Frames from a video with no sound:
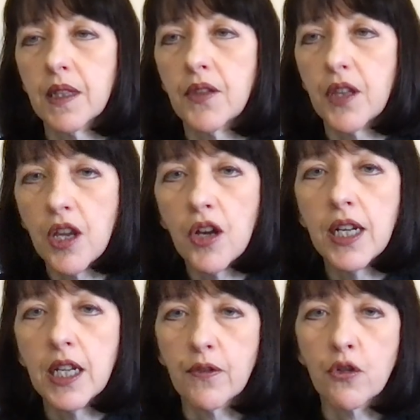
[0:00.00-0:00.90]
The
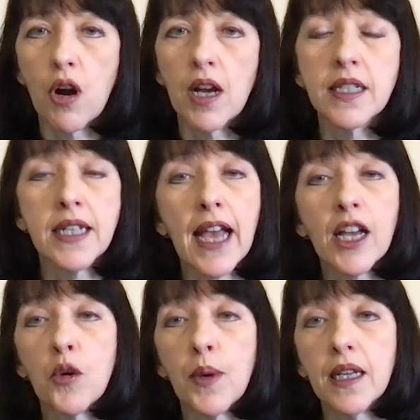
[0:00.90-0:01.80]
yearning of Christ,
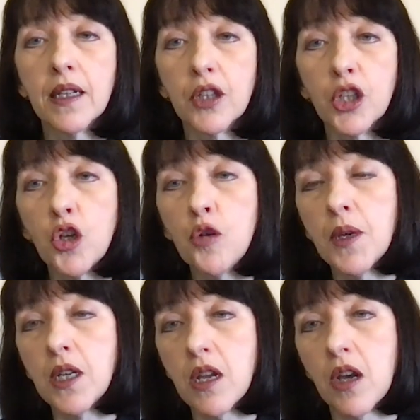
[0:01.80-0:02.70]
echoing the
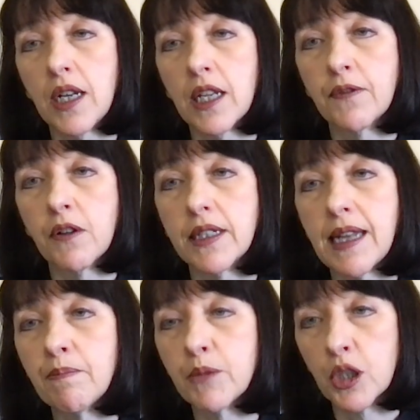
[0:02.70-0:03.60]
human yearning for
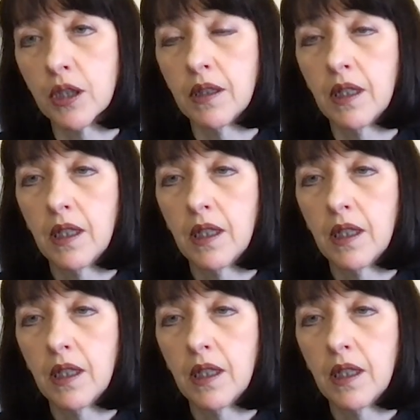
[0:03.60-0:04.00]
redemption,